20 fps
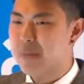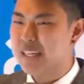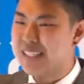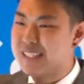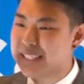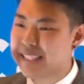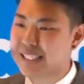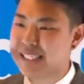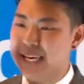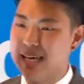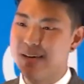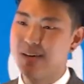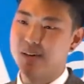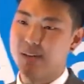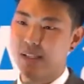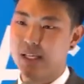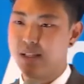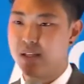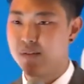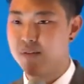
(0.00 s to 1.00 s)

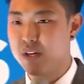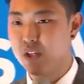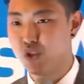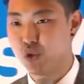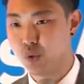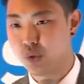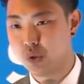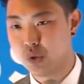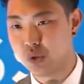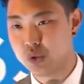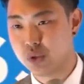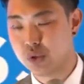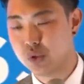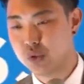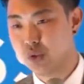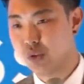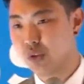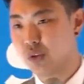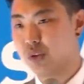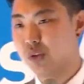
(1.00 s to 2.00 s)
skilled individuals
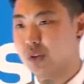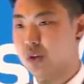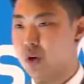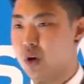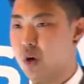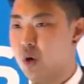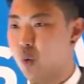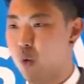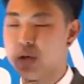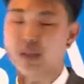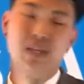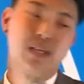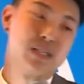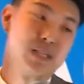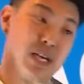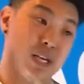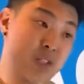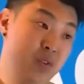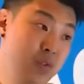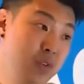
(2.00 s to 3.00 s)
were
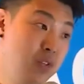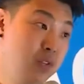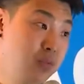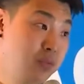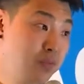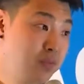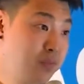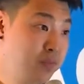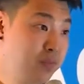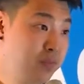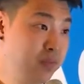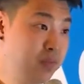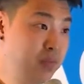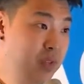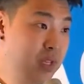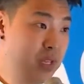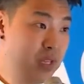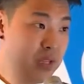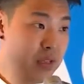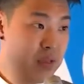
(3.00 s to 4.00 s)
successful.
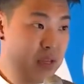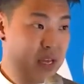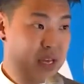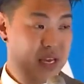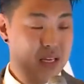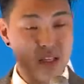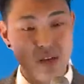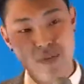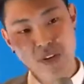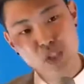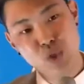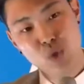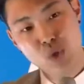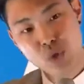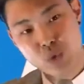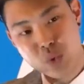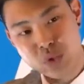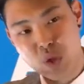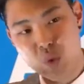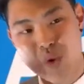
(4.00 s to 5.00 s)

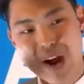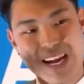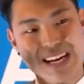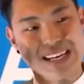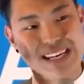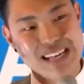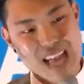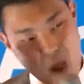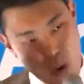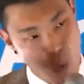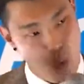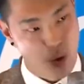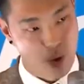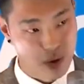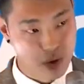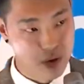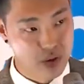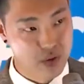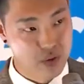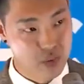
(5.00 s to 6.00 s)
Individuals with the right
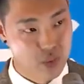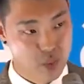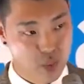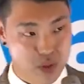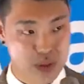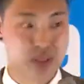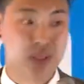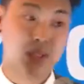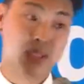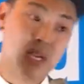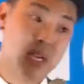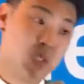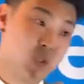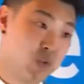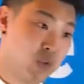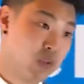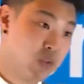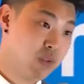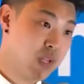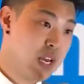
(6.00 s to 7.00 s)
network were
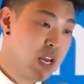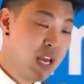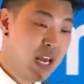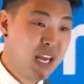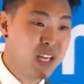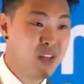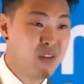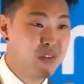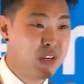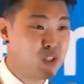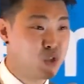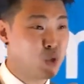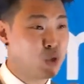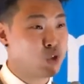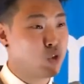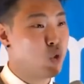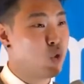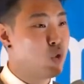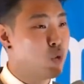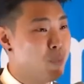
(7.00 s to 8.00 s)
successful.
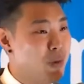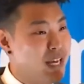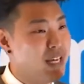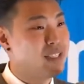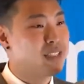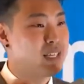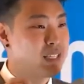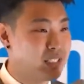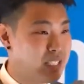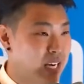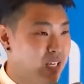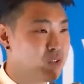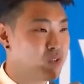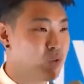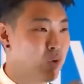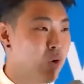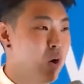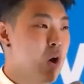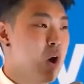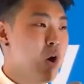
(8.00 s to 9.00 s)
Individuals who would be
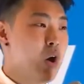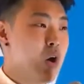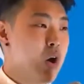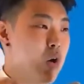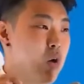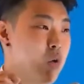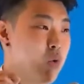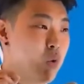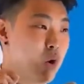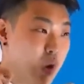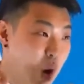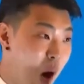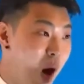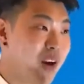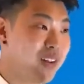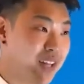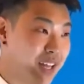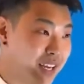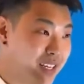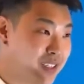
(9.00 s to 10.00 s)
successful
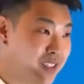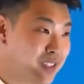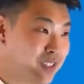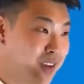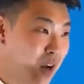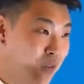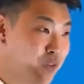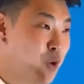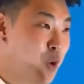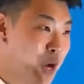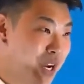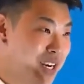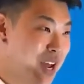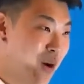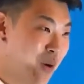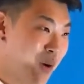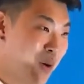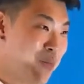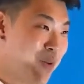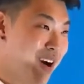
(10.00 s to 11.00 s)
regardless of doing
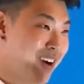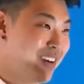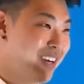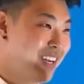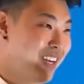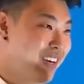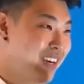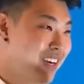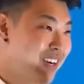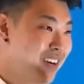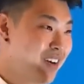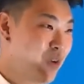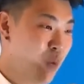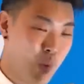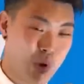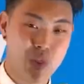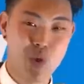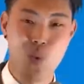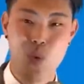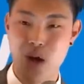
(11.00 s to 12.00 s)
network marketing
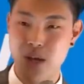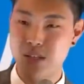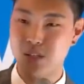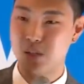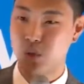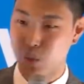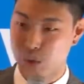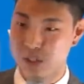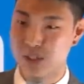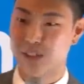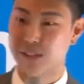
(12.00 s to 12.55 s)
were the ones who were